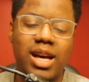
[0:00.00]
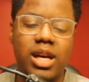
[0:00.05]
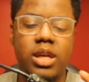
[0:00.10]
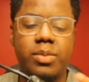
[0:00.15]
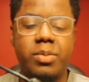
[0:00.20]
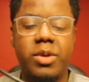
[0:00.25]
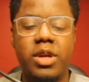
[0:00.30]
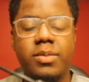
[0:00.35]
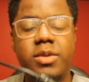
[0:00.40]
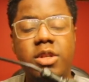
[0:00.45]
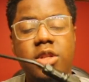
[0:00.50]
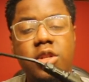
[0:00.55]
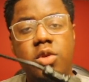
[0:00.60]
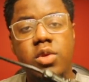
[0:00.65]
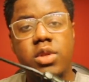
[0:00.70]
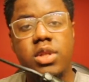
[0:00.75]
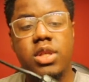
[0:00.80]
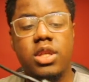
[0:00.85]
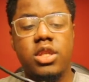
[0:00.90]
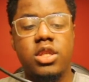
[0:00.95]
it becomes a
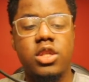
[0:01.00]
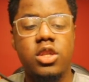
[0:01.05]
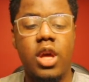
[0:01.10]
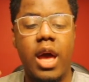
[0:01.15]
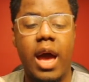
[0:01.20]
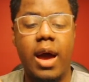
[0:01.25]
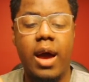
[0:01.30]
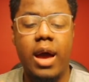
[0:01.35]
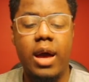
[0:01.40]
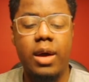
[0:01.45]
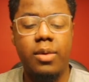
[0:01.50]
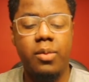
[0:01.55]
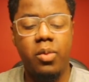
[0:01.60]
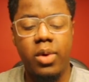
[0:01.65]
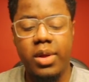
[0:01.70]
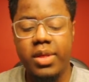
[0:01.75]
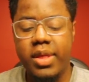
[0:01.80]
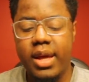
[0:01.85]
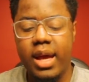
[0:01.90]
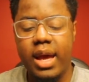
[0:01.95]
nuisance.
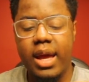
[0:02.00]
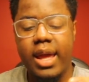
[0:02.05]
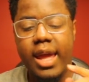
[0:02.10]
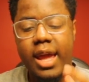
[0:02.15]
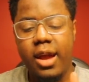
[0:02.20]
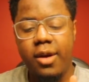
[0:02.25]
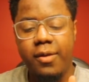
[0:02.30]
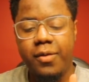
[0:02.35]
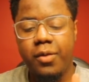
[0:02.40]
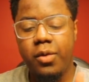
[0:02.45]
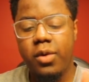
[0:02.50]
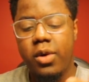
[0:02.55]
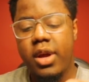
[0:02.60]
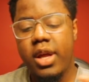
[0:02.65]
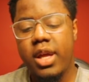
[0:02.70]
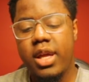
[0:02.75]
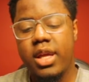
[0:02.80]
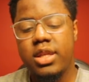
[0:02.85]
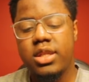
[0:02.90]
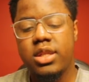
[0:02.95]
One thing I care for
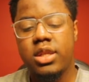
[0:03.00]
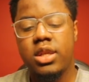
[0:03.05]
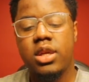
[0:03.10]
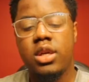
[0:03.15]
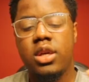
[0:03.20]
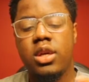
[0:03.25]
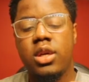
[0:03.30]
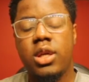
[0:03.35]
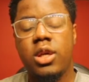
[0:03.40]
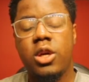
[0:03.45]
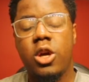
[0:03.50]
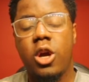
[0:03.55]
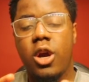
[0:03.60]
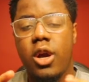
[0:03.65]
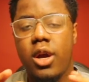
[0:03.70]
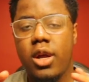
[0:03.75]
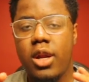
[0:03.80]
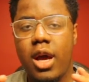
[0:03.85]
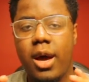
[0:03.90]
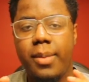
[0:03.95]
is
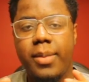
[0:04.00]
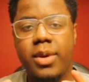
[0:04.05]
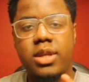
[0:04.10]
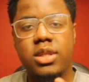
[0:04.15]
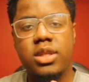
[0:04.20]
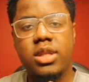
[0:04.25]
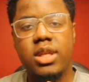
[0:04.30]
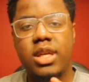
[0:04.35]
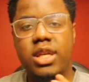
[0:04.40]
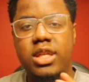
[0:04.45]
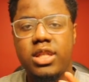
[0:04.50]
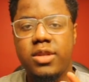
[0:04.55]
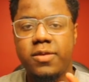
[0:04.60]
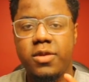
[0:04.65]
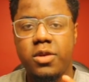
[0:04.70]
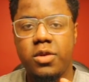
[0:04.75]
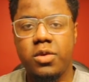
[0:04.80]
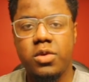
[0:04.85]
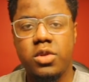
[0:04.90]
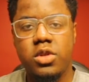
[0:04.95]
ergonomics, ease of
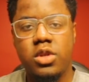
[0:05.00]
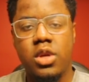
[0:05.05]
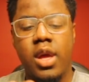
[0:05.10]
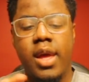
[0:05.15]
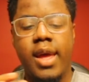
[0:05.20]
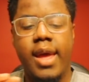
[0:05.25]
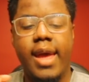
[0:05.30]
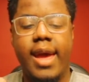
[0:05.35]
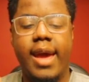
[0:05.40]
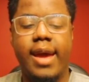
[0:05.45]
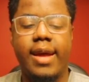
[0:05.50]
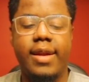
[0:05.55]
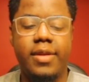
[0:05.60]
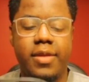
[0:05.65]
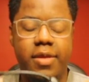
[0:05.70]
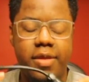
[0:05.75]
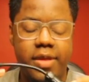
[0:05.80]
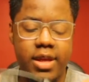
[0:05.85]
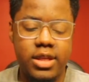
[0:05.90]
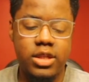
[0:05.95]
use,
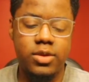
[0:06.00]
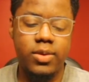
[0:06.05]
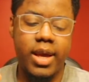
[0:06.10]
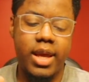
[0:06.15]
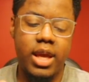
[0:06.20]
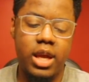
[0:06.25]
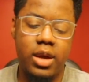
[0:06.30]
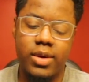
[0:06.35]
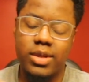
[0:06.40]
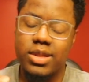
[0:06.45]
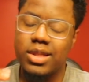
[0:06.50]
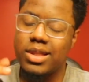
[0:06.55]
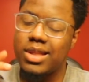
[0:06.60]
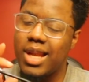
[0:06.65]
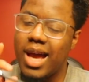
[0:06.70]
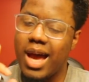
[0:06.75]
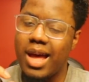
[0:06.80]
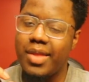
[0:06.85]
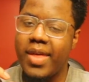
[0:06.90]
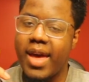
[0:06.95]
and this right here is
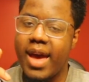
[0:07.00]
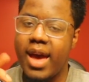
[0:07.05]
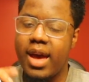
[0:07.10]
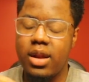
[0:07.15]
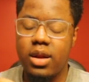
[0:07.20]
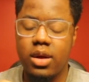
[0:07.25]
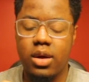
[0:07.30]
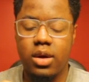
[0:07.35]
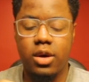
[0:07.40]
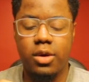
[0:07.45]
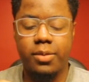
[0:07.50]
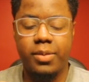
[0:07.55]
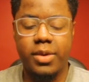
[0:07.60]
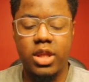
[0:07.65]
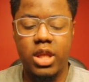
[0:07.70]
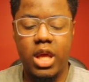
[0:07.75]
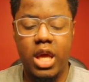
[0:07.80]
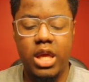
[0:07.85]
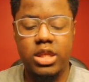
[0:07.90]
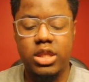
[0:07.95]
not that.
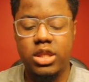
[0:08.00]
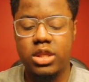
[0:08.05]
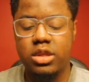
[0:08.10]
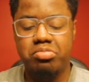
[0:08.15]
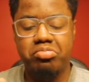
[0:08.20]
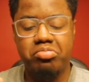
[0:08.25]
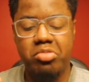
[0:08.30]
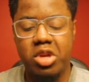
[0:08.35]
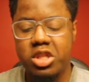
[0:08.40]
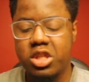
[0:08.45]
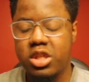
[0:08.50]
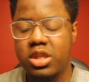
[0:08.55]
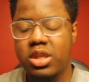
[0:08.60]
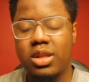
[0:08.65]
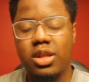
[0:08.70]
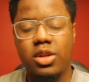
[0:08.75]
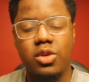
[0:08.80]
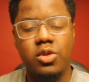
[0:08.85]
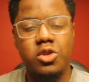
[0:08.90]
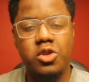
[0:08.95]
It's just a
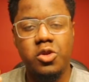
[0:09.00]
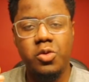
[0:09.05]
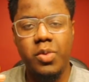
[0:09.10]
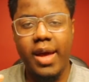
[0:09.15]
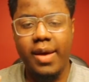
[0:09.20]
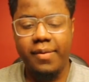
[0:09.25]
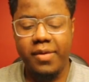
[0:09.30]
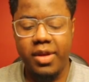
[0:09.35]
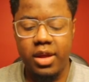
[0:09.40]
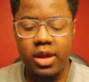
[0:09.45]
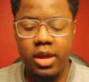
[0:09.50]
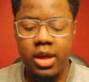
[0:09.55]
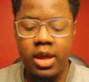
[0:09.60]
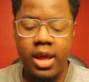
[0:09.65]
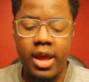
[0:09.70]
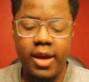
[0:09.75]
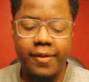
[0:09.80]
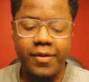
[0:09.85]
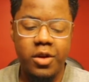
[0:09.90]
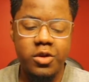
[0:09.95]
little too heavy.
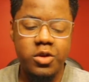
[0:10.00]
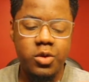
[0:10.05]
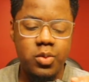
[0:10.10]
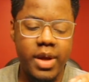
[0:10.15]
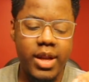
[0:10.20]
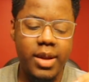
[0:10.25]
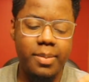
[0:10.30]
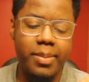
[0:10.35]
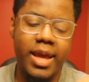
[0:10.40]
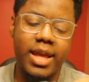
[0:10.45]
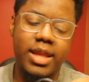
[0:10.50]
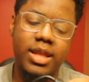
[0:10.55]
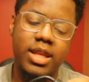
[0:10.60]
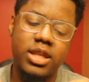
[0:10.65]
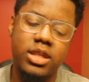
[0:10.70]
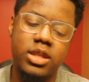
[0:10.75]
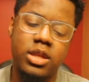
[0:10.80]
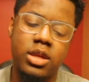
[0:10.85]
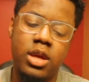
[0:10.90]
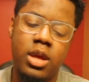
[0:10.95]
If there's a way to make
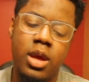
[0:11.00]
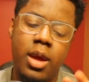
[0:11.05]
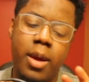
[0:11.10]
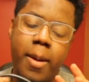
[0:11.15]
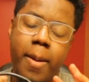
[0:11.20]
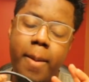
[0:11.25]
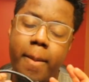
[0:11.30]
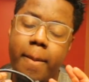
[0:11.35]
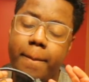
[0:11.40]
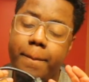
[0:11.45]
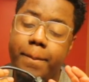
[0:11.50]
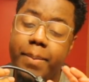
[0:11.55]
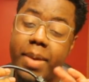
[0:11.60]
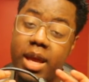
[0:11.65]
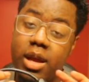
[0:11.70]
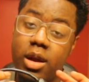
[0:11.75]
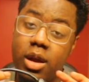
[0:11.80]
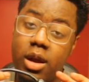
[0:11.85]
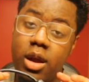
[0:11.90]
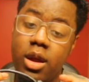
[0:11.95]
this
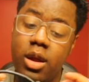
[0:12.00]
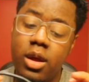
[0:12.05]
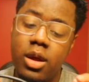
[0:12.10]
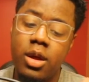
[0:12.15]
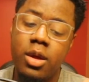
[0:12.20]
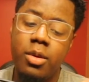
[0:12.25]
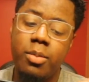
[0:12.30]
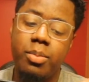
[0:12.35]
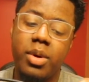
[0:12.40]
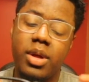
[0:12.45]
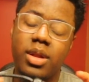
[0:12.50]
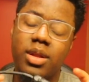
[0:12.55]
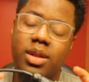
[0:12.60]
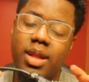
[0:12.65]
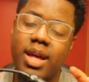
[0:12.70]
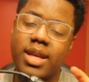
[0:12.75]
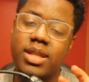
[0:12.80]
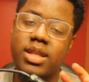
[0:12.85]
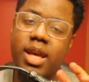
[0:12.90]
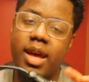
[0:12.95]
bigger but
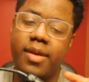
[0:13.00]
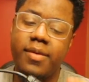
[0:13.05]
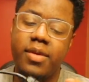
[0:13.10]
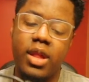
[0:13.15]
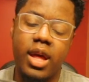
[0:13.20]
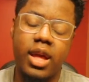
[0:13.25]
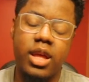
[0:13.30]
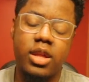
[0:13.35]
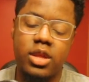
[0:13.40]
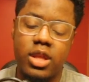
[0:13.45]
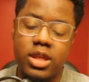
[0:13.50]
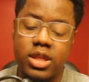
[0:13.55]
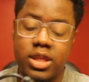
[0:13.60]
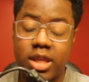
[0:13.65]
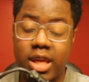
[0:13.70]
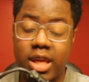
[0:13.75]
less heavy, like this,